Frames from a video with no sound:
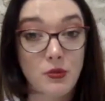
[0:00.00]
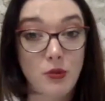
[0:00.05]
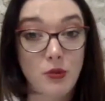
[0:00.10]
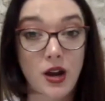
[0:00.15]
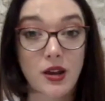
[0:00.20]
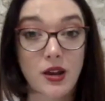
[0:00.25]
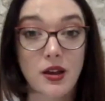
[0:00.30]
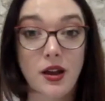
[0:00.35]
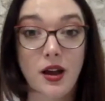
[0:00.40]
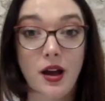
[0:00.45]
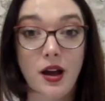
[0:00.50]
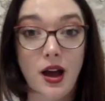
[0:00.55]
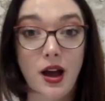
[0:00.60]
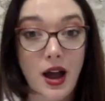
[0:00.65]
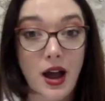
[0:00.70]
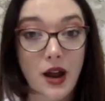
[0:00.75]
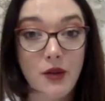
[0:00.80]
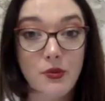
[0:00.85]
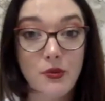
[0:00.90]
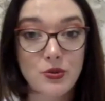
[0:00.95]
right,
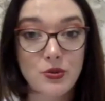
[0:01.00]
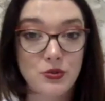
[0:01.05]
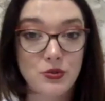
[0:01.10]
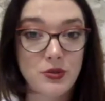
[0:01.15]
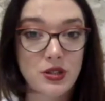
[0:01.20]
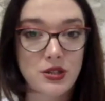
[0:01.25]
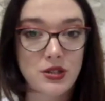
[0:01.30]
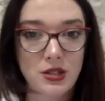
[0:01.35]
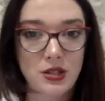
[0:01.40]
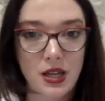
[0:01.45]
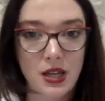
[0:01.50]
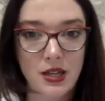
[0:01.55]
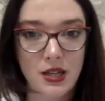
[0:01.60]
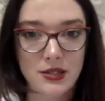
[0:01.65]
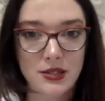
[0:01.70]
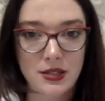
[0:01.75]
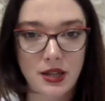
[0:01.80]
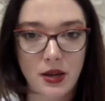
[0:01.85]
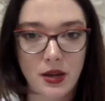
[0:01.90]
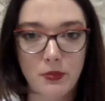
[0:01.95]
I want to reach the next
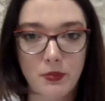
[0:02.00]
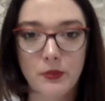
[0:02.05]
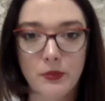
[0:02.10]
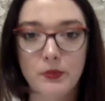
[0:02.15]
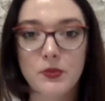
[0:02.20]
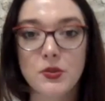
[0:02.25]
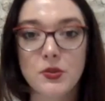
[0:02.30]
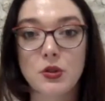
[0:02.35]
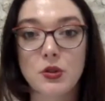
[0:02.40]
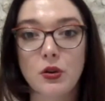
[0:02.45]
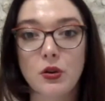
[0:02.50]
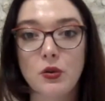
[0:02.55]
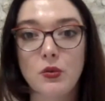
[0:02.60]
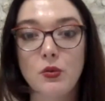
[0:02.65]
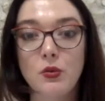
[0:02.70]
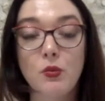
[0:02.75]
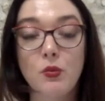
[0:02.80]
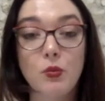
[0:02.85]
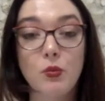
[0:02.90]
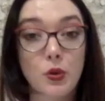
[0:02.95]
step.
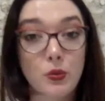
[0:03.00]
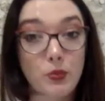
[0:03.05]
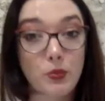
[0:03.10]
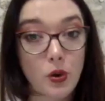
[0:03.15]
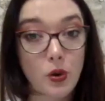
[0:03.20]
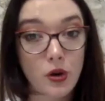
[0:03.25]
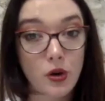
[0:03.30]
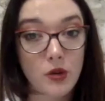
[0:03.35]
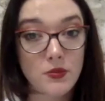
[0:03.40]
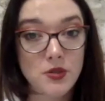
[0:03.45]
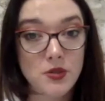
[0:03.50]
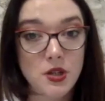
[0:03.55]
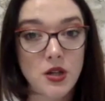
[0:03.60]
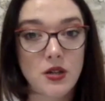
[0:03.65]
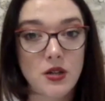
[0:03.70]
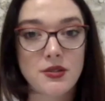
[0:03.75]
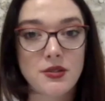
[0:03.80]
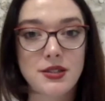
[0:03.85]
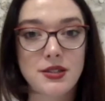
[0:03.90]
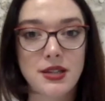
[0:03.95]
So what the program
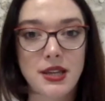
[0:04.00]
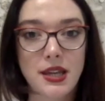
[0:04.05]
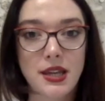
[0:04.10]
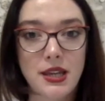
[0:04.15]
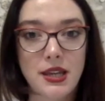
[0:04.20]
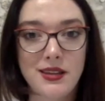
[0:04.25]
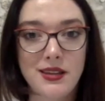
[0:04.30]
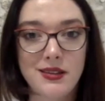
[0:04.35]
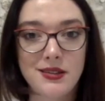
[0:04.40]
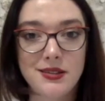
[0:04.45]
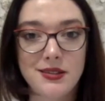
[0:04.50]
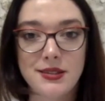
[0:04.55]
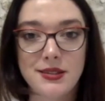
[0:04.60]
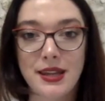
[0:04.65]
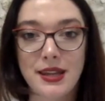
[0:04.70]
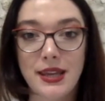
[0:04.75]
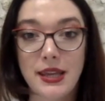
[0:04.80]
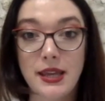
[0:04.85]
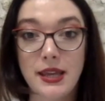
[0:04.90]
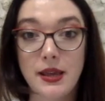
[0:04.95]
does is
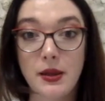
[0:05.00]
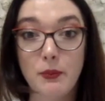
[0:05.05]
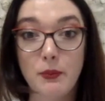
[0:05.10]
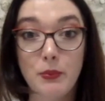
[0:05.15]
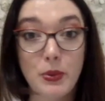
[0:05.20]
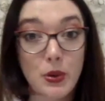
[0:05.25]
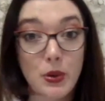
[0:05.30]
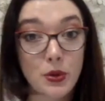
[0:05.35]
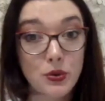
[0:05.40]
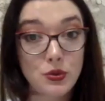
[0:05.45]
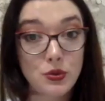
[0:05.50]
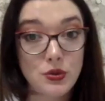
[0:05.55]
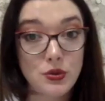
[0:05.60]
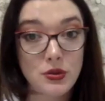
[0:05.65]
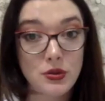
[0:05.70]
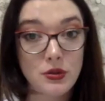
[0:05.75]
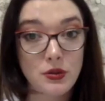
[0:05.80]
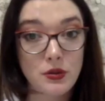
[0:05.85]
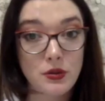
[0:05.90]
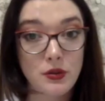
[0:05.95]
it puts
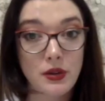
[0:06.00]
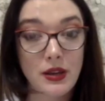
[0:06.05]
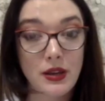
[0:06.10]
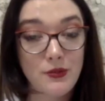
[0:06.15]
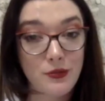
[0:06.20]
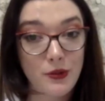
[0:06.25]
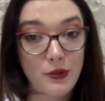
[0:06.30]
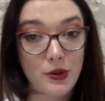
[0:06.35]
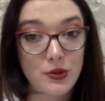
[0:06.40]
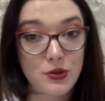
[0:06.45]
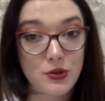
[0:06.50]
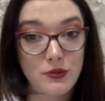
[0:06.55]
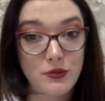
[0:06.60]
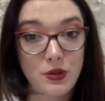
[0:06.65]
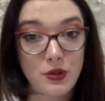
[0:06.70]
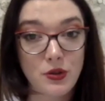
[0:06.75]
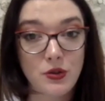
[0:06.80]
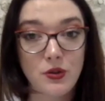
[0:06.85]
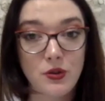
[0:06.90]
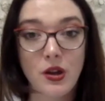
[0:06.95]
in front of
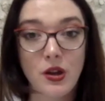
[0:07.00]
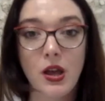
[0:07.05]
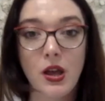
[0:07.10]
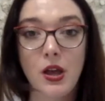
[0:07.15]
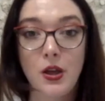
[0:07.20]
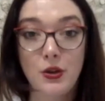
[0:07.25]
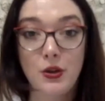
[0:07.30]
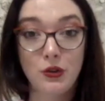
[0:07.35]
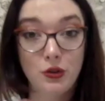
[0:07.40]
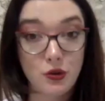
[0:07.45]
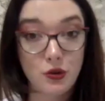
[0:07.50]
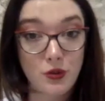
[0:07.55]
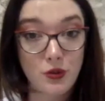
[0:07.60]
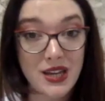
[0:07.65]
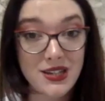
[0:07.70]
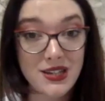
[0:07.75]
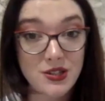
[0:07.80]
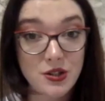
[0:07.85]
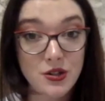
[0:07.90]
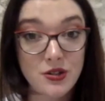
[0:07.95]
you
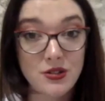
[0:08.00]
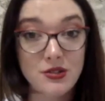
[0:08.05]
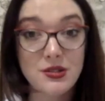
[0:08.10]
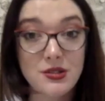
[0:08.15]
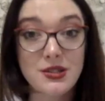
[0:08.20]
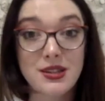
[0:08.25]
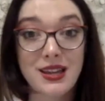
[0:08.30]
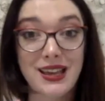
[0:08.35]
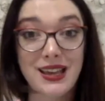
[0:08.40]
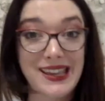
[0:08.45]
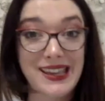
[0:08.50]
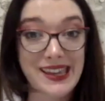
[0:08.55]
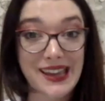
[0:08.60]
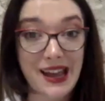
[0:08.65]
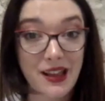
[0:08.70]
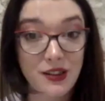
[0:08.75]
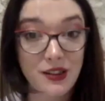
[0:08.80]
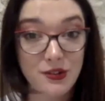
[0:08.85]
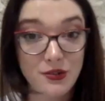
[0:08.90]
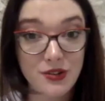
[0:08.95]
curators,
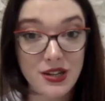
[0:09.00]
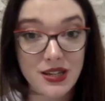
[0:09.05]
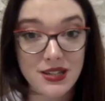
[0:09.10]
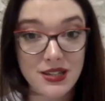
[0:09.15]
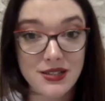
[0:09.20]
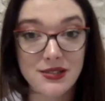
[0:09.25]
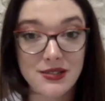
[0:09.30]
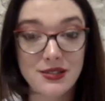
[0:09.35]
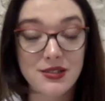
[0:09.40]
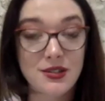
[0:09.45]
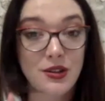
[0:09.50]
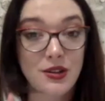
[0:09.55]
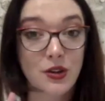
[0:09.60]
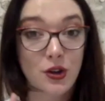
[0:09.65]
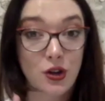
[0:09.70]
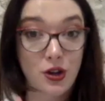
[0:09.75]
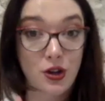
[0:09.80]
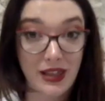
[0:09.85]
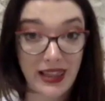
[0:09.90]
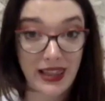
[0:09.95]
gallerists,
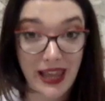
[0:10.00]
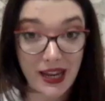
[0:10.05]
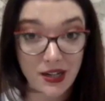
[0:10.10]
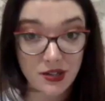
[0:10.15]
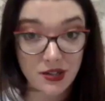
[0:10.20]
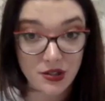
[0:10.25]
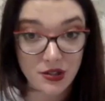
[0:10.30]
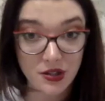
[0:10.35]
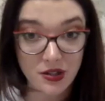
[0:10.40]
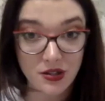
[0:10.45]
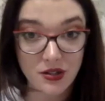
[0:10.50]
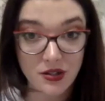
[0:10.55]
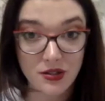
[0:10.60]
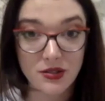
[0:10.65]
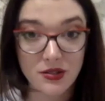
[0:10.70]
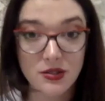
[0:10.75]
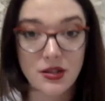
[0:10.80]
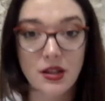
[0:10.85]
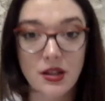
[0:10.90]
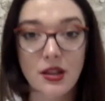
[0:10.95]

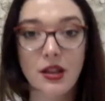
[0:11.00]
collectors,